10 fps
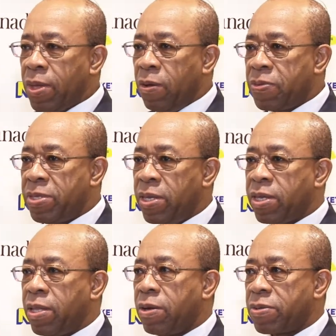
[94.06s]
of
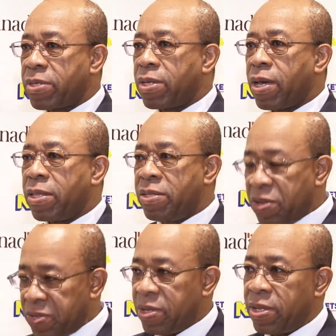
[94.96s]
seeking out
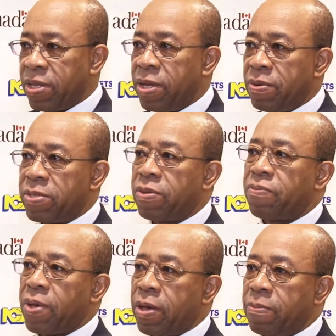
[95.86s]
additional areas
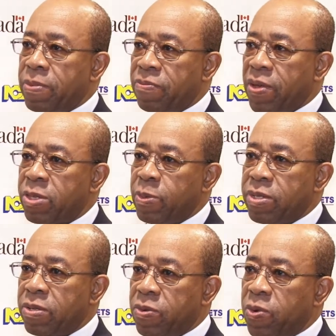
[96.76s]
of
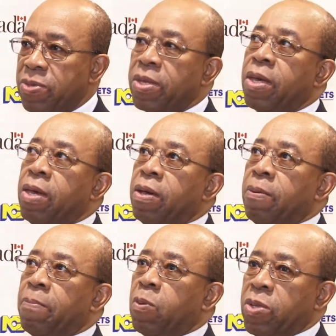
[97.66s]
investment and growth.
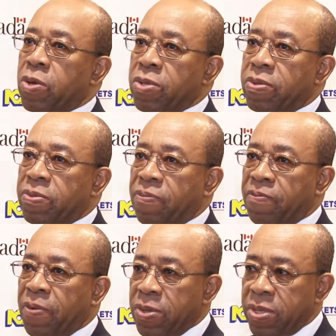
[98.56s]
But we don't
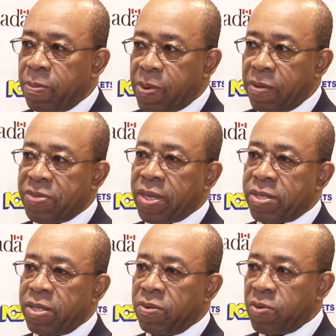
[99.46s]
fund the private
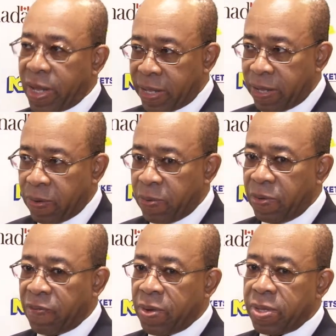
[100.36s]
sector directly. We
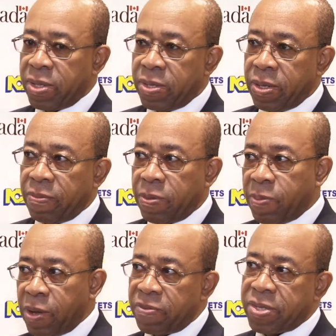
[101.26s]
fund the
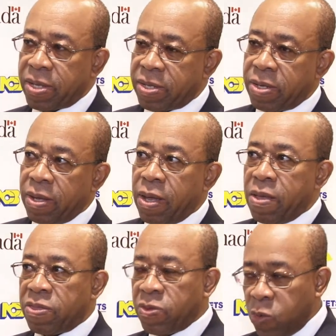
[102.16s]
private sector
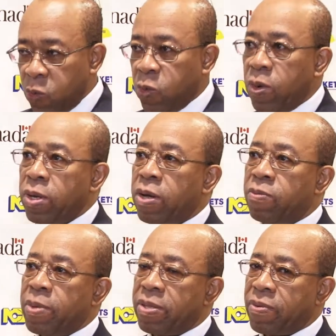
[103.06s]
through
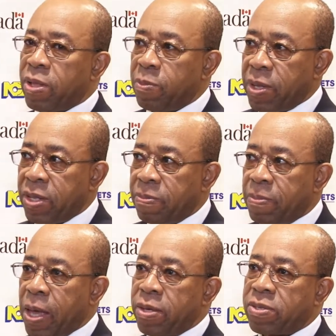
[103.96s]
government development
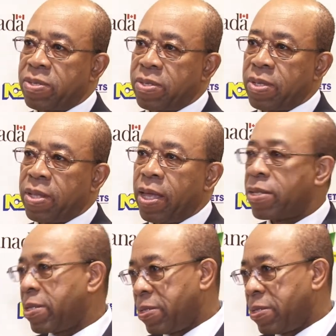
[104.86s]
banks like